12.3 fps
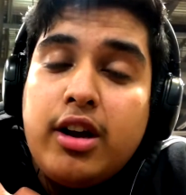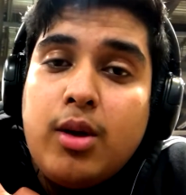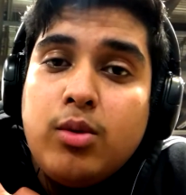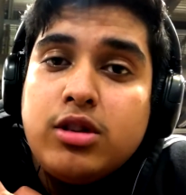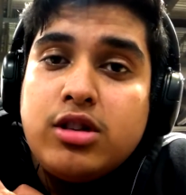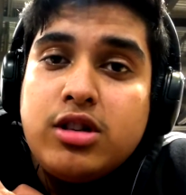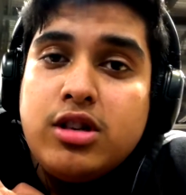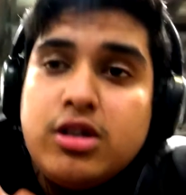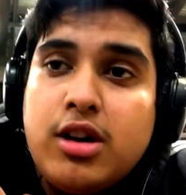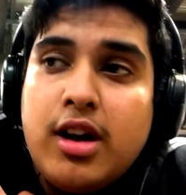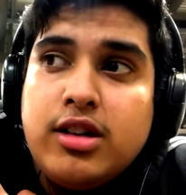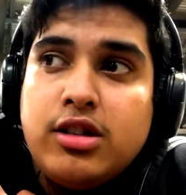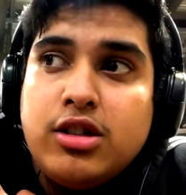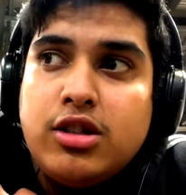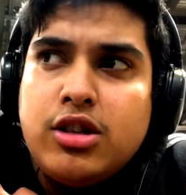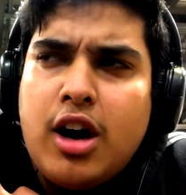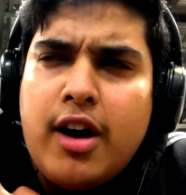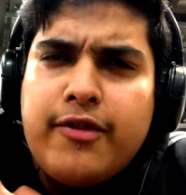And I will see you
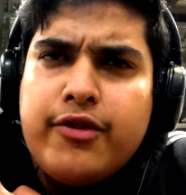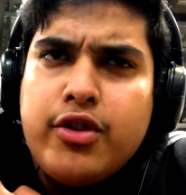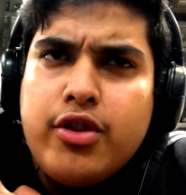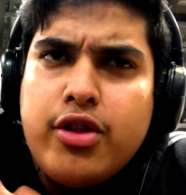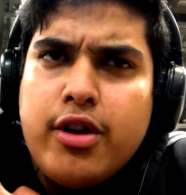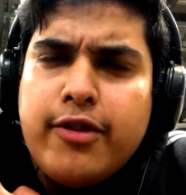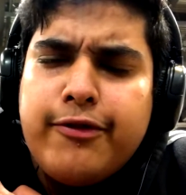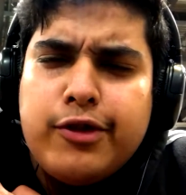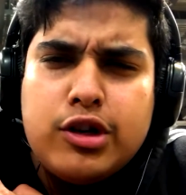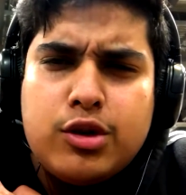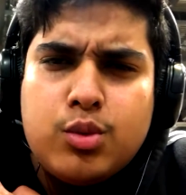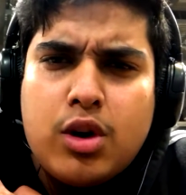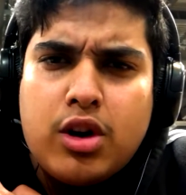guys after the first